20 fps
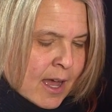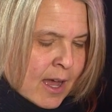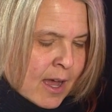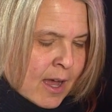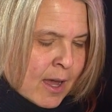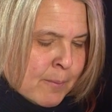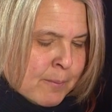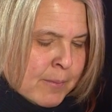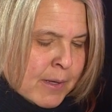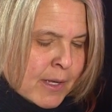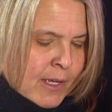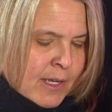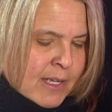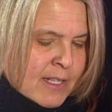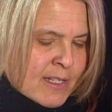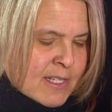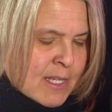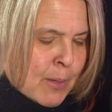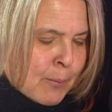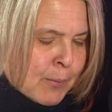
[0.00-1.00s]

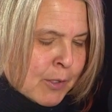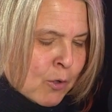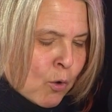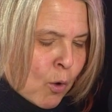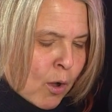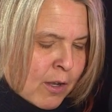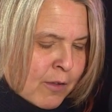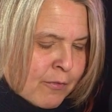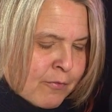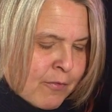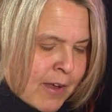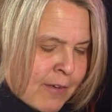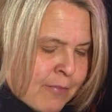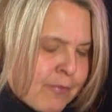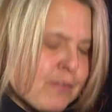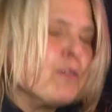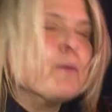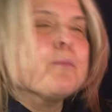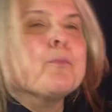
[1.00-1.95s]
Can someone qualify for